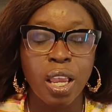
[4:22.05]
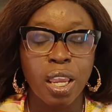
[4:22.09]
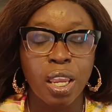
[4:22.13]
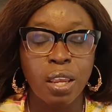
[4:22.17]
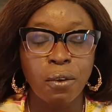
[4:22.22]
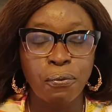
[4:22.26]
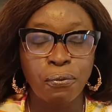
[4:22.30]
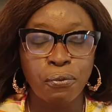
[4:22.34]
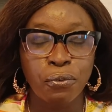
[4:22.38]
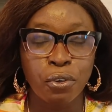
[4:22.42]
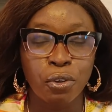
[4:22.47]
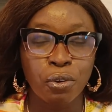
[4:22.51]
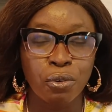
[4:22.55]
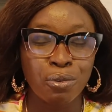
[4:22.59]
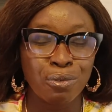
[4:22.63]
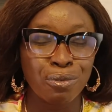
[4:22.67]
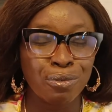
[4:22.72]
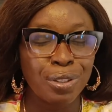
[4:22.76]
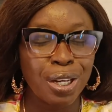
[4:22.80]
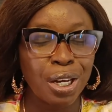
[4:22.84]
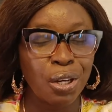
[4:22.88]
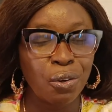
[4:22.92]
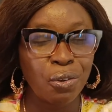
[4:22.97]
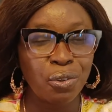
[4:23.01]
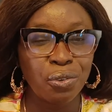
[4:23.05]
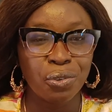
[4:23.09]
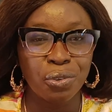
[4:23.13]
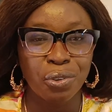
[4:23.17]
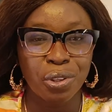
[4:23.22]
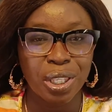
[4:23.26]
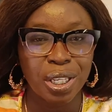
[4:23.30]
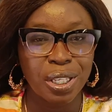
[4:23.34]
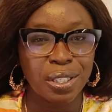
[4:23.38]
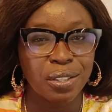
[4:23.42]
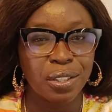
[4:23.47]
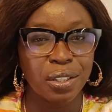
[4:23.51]
If you They don't do
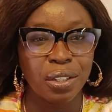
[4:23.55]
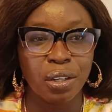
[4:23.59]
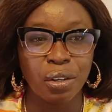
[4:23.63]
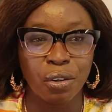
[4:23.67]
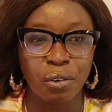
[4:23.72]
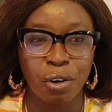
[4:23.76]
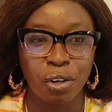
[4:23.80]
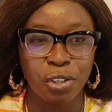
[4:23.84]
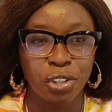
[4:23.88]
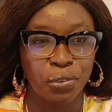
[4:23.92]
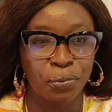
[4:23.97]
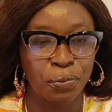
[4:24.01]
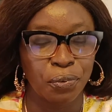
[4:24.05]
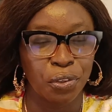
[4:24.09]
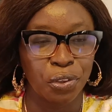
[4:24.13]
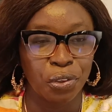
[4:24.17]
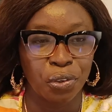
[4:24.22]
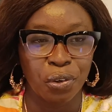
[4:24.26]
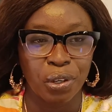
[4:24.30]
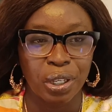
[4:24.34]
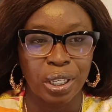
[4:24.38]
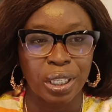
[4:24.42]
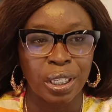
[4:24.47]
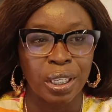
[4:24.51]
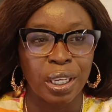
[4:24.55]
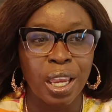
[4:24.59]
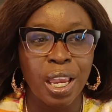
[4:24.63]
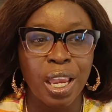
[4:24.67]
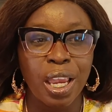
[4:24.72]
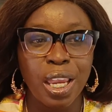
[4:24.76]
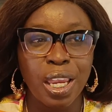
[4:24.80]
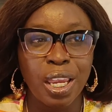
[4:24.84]
things in a rush for Turkey.